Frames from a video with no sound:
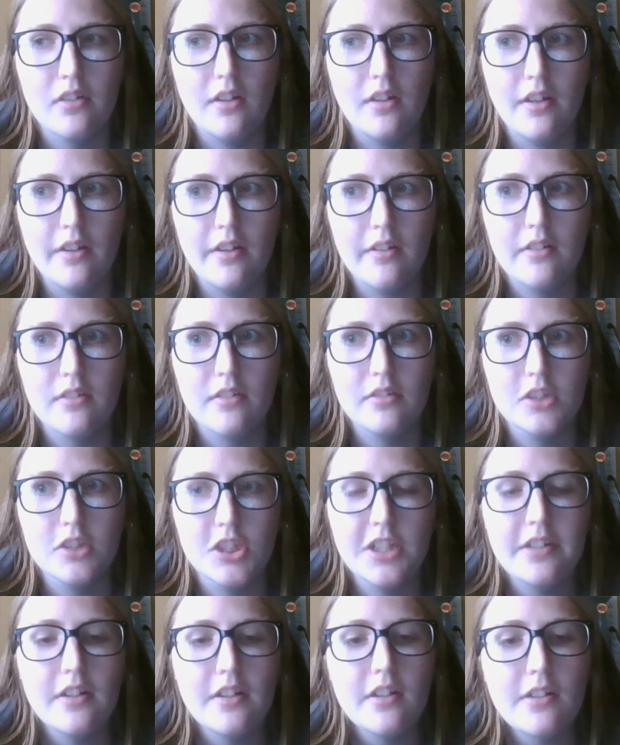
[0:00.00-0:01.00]
like,
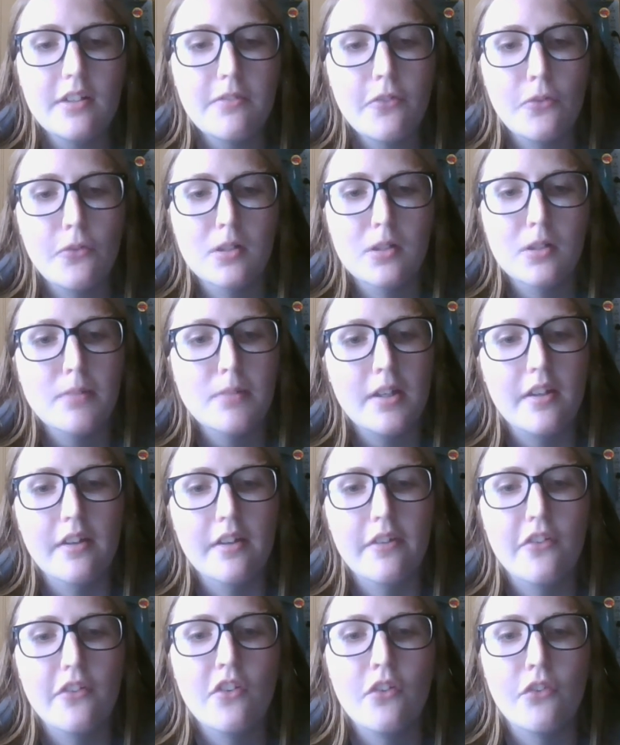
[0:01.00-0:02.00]
she thought it was one of my
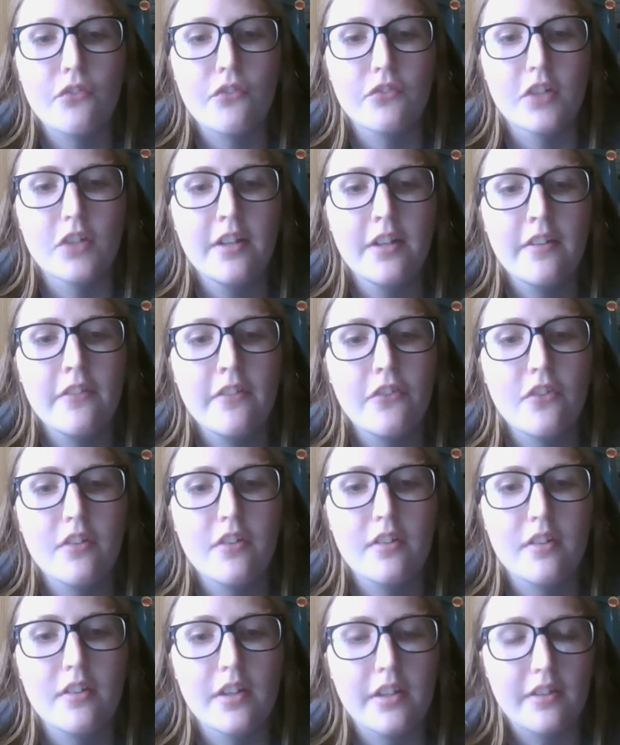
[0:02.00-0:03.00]
cousin's friends,
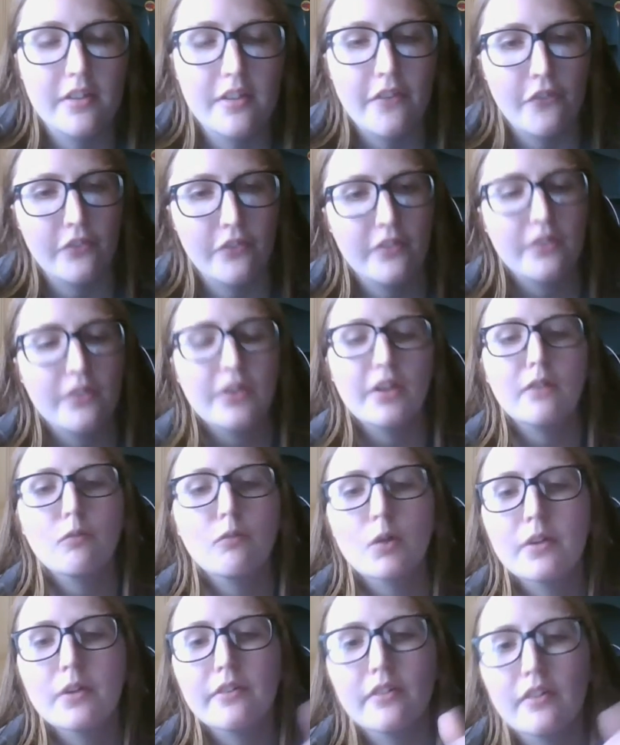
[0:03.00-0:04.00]
like, cause the
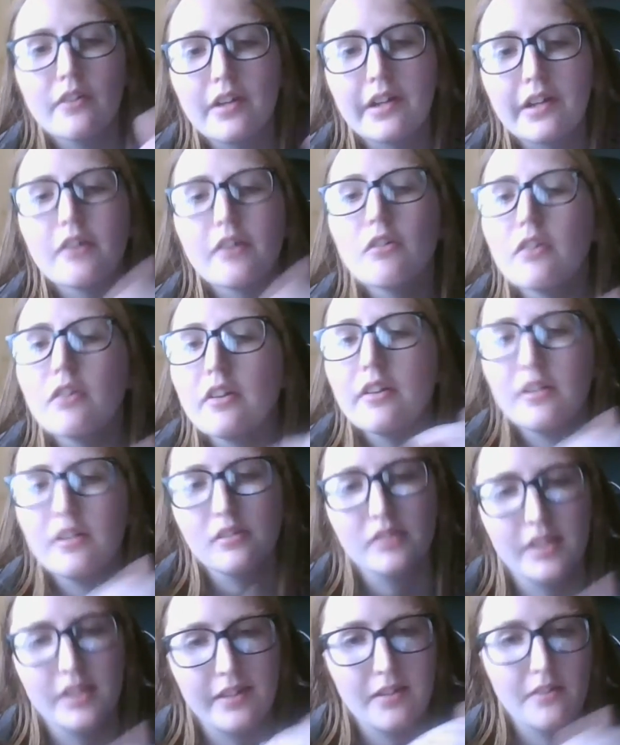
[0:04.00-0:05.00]
thing went down,
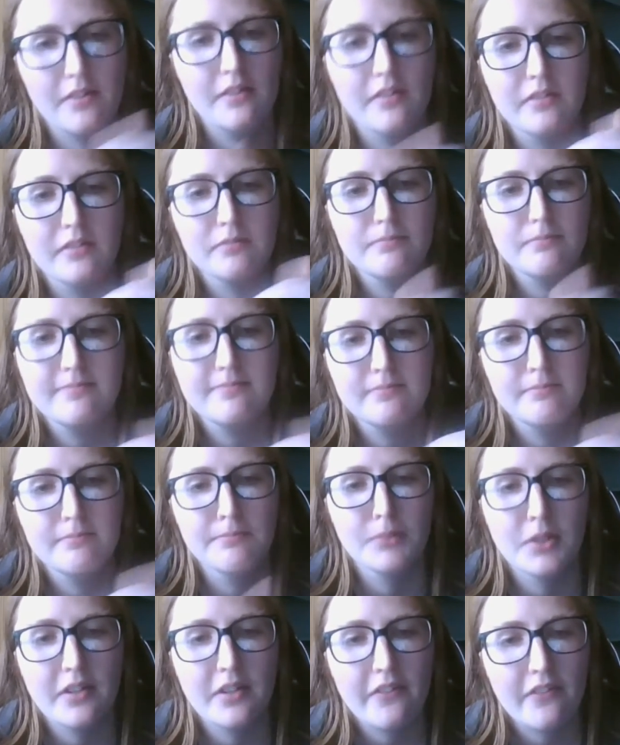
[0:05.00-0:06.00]
like, the
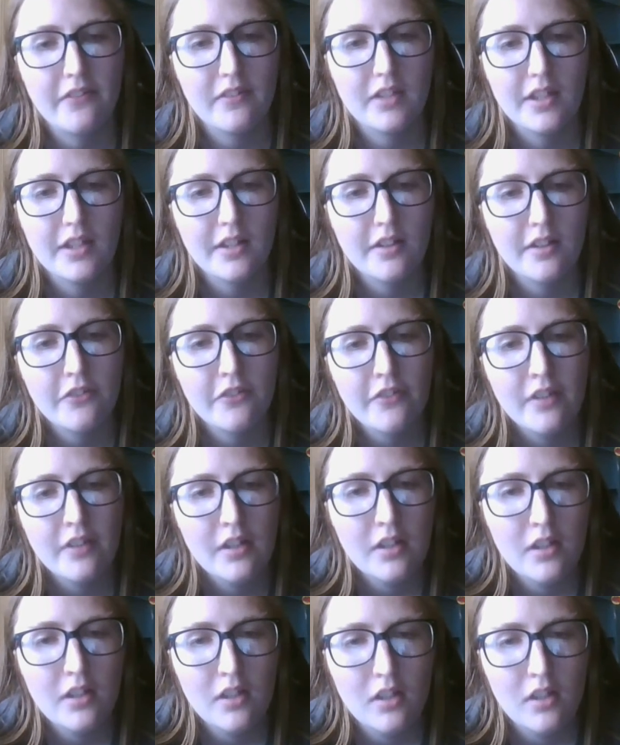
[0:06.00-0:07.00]
brick stairs,
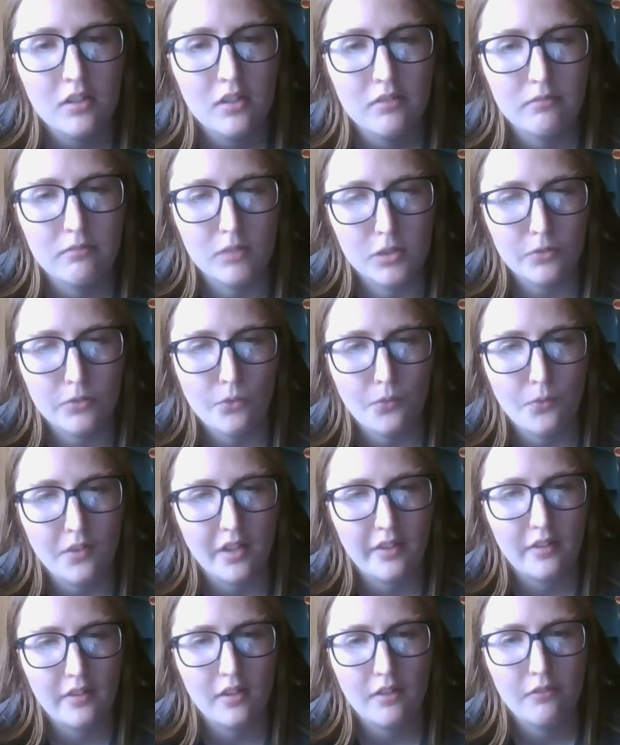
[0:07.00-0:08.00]
which was what
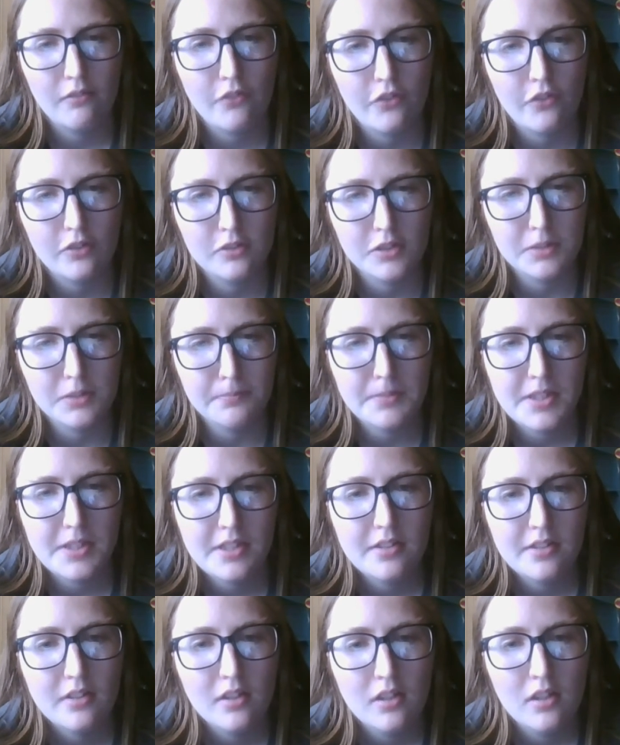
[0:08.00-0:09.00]
I thought was
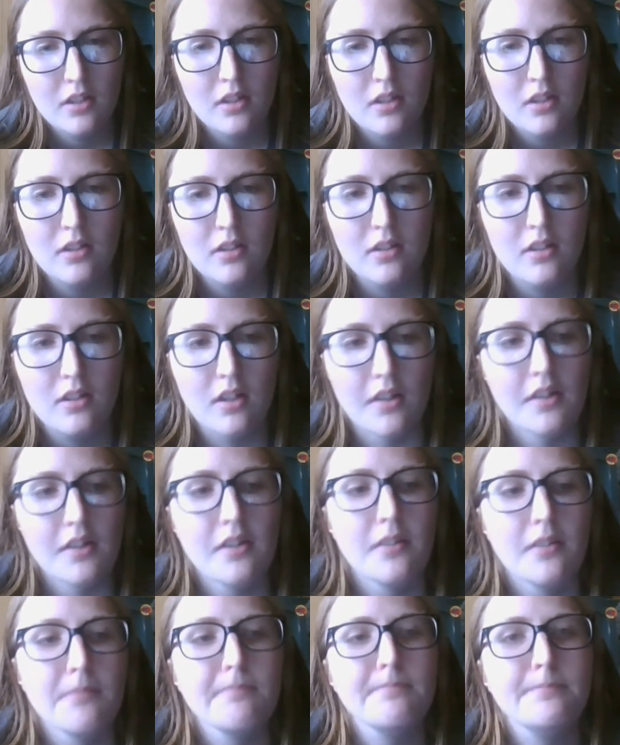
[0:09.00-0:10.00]
creepy.
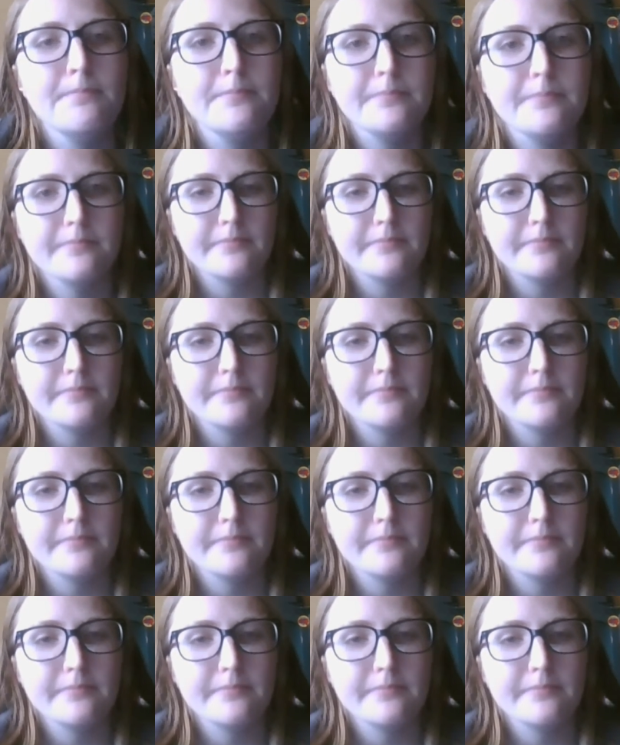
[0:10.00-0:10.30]
Um,